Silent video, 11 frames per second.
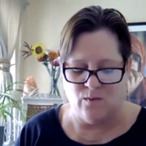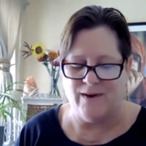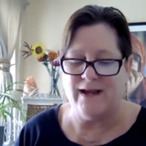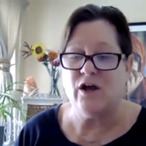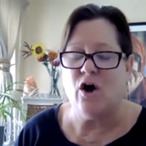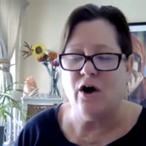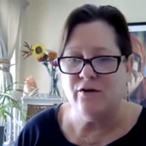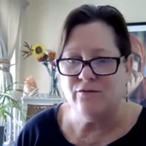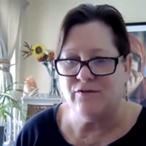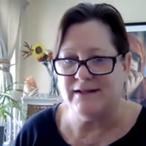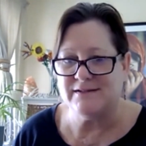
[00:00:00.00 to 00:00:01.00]
where
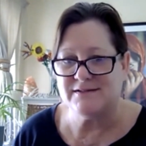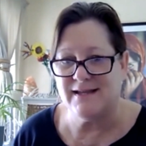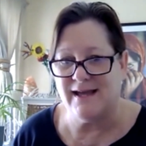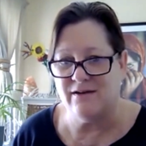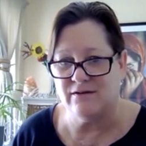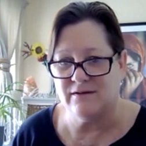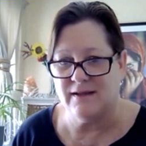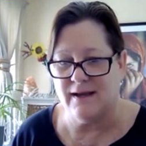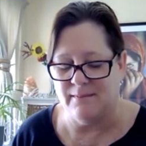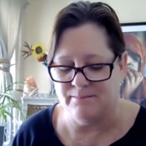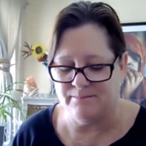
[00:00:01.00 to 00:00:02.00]
conflict cannot
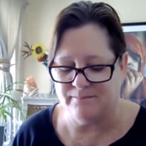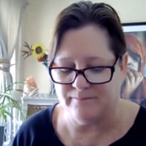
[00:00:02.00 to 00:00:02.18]
come.